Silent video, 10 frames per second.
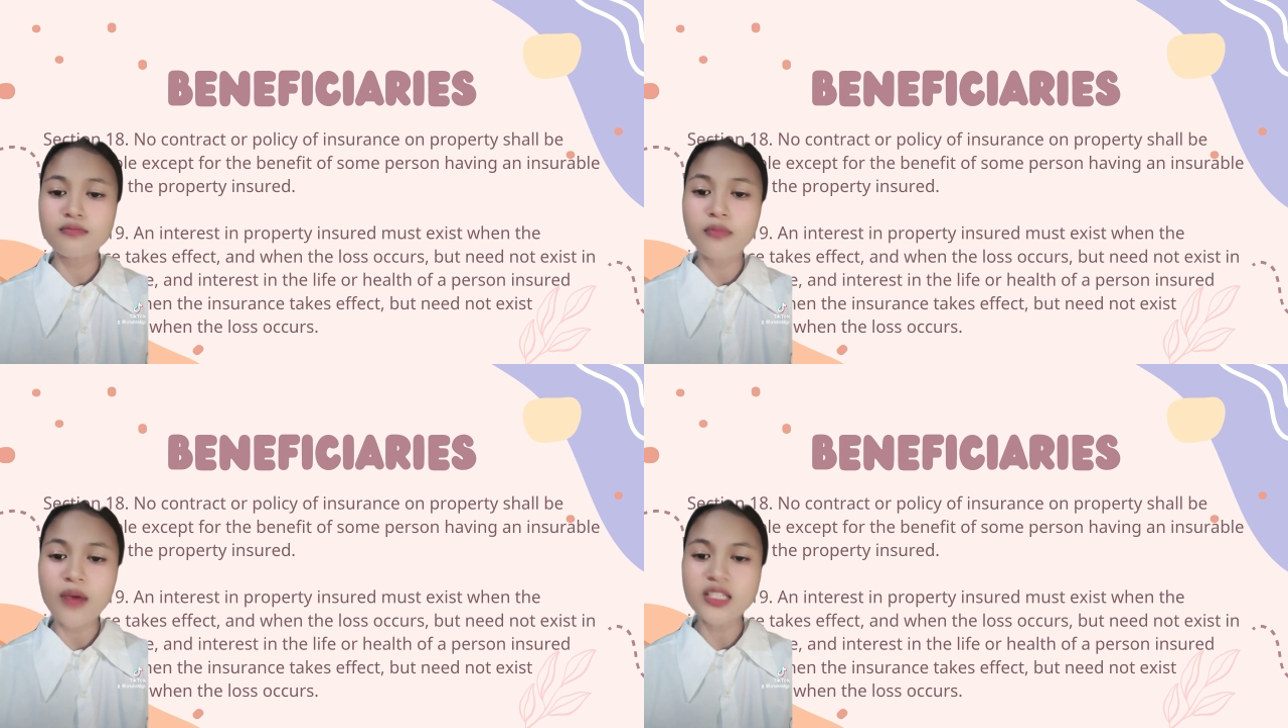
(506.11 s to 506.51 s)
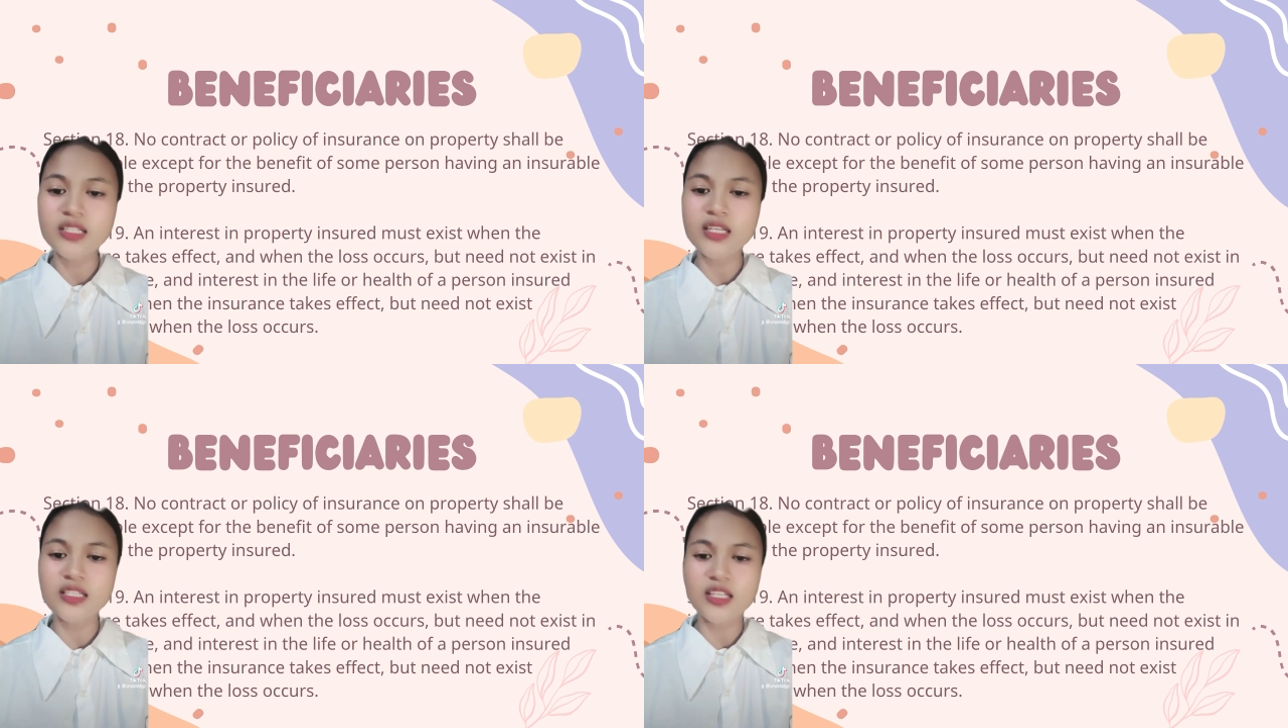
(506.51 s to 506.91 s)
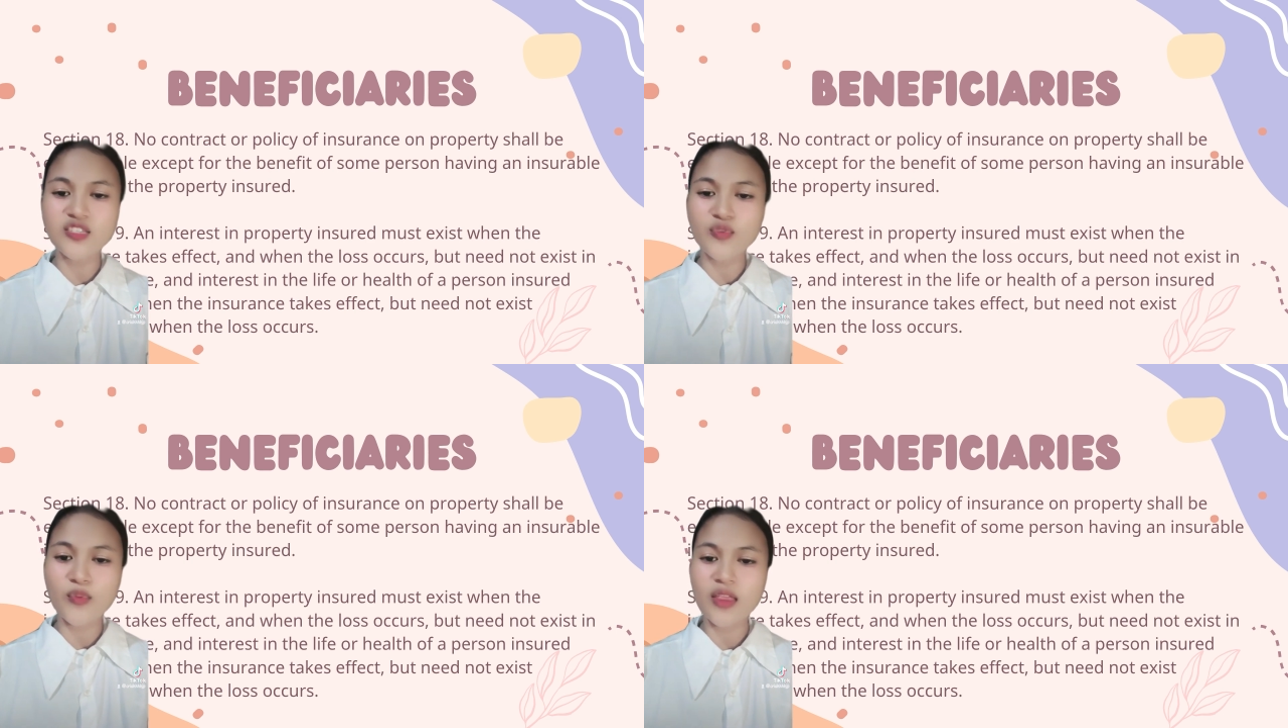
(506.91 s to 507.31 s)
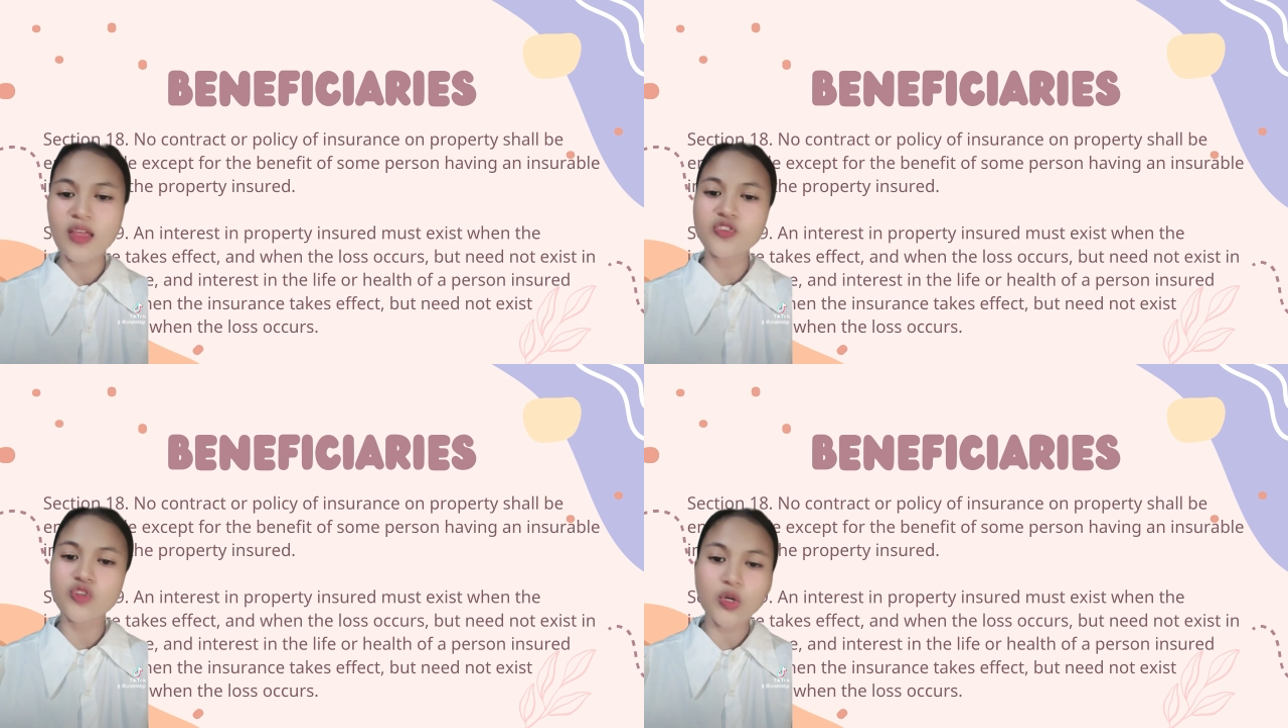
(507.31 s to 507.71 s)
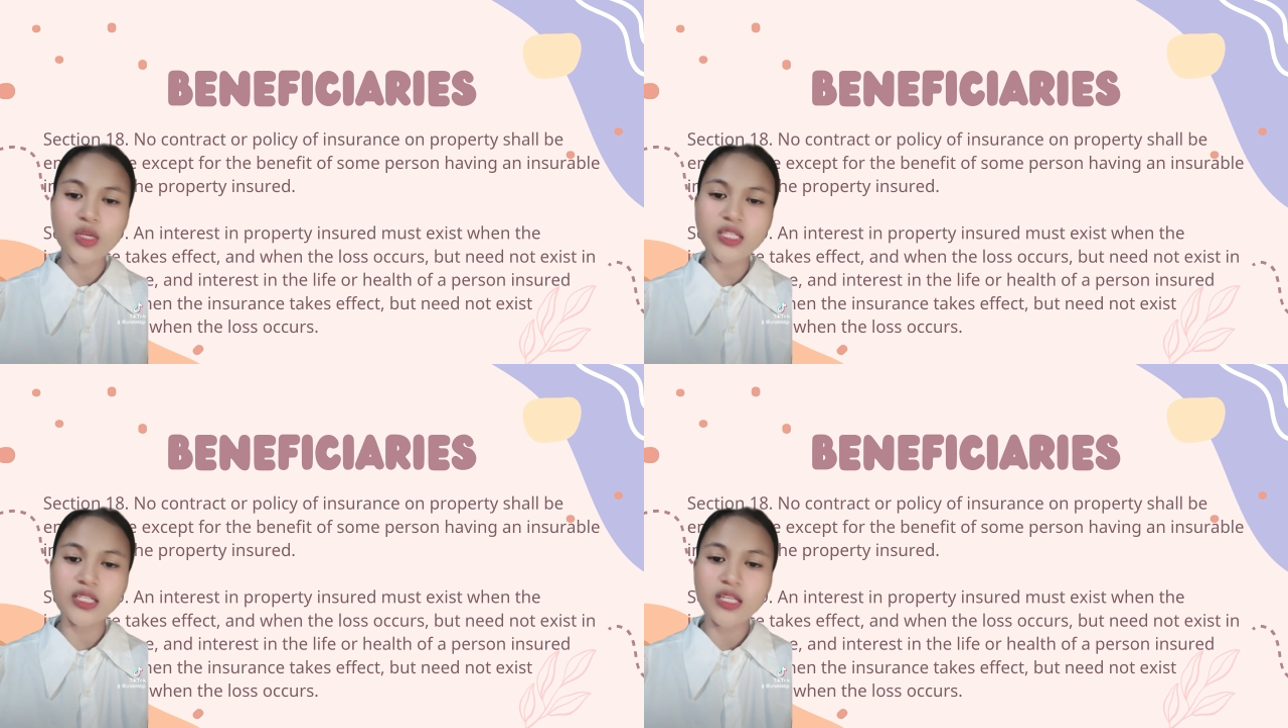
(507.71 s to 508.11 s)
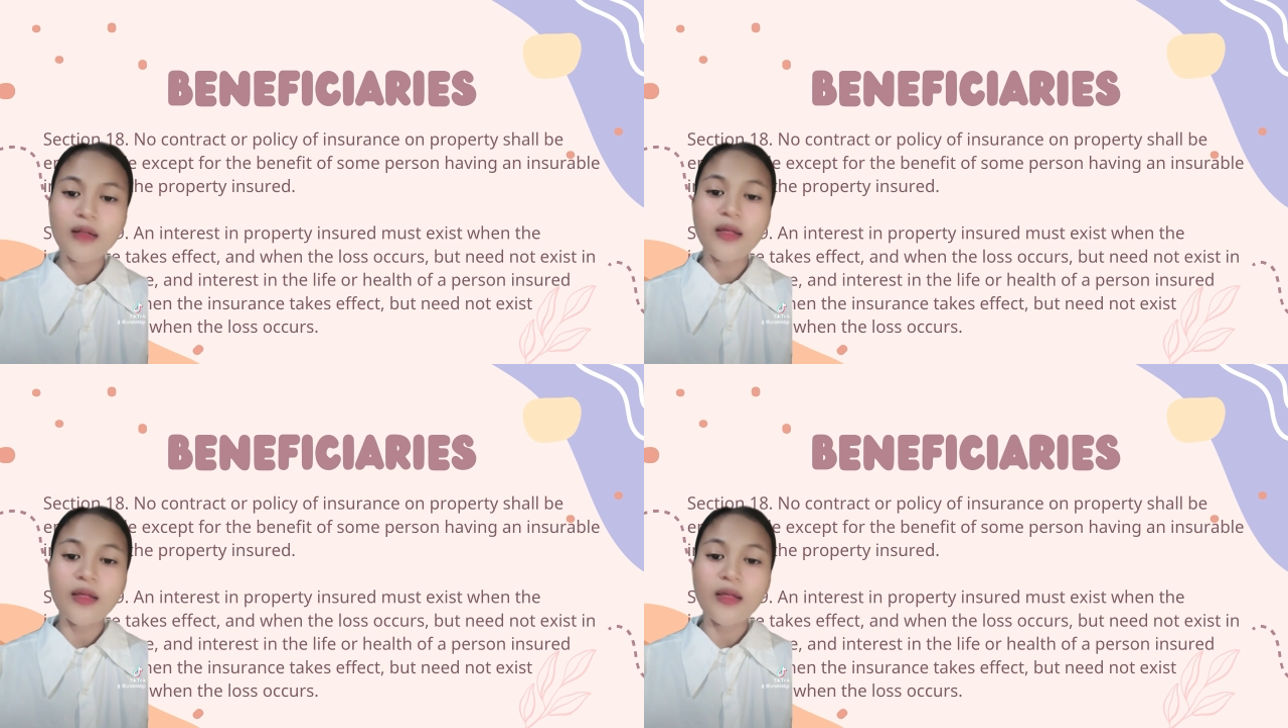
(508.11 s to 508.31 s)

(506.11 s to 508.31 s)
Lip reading: must exist when the insurance